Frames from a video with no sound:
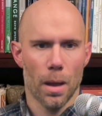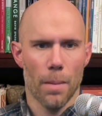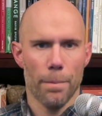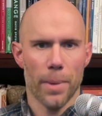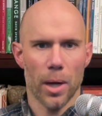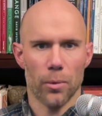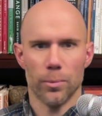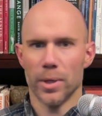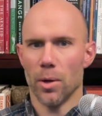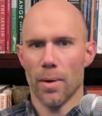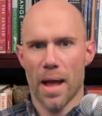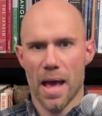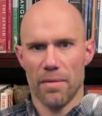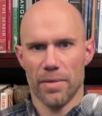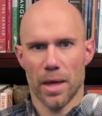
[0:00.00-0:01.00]
But we don't
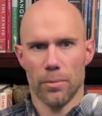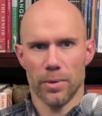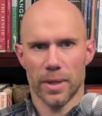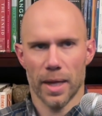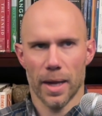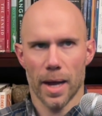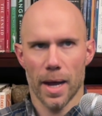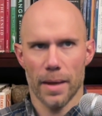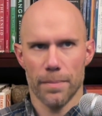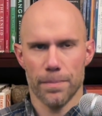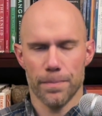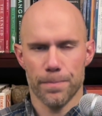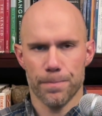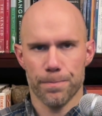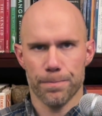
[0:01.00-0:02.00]
have that with AI.
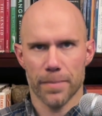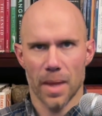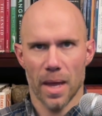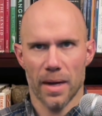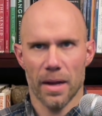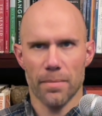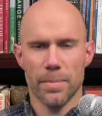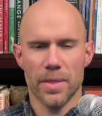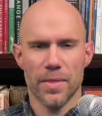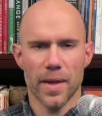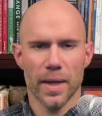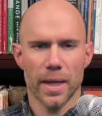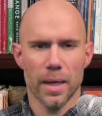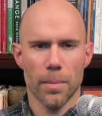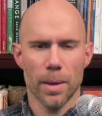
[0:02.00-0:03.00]
And I've been
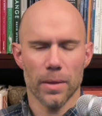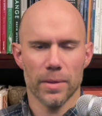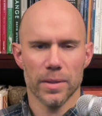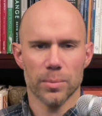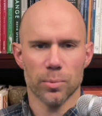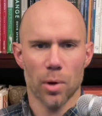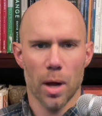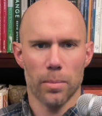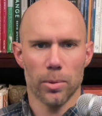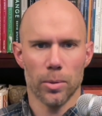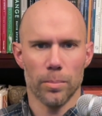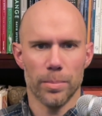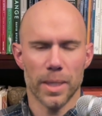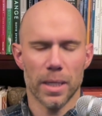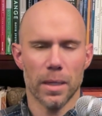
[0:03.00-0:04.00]
thinking about this
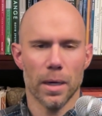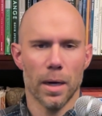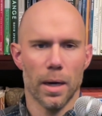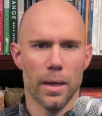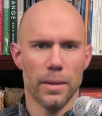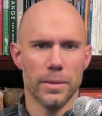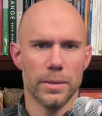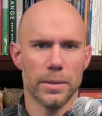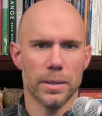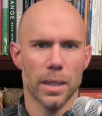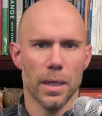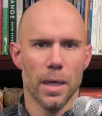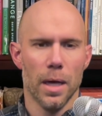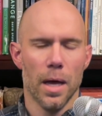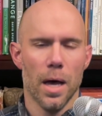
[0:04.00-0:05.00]
problem because
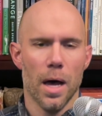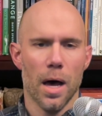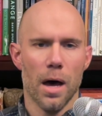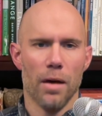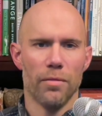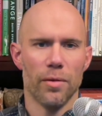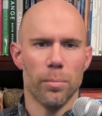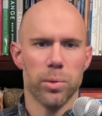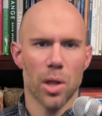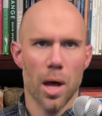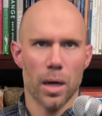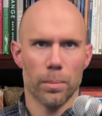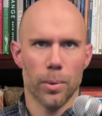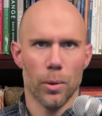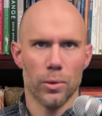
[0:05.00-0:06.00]
of a
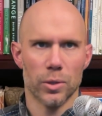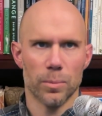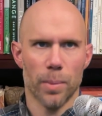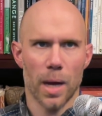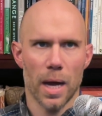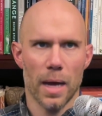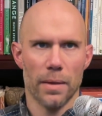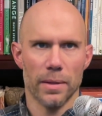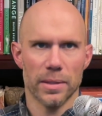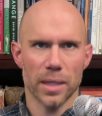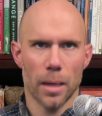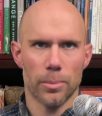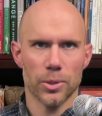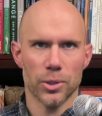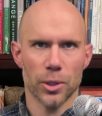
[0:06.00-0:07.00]
blog post by the
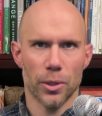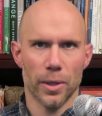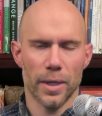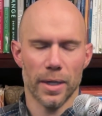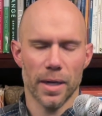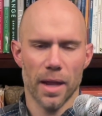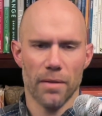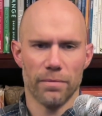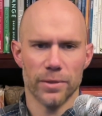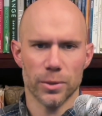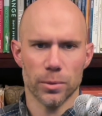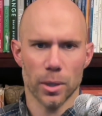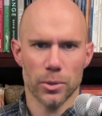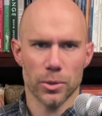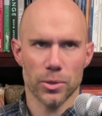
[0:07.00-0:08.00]
Cybersecurity and
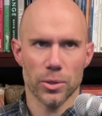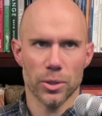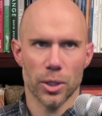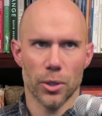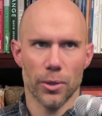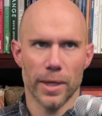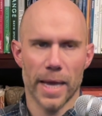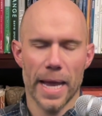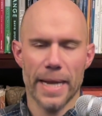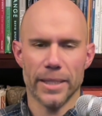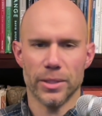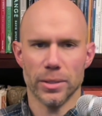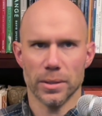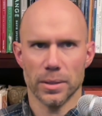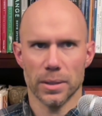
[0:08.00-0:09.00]
Infrastructure Security
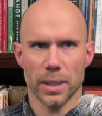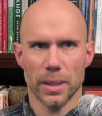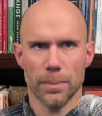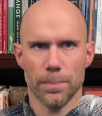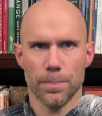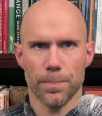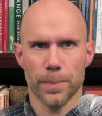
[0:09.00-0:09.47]
Agency.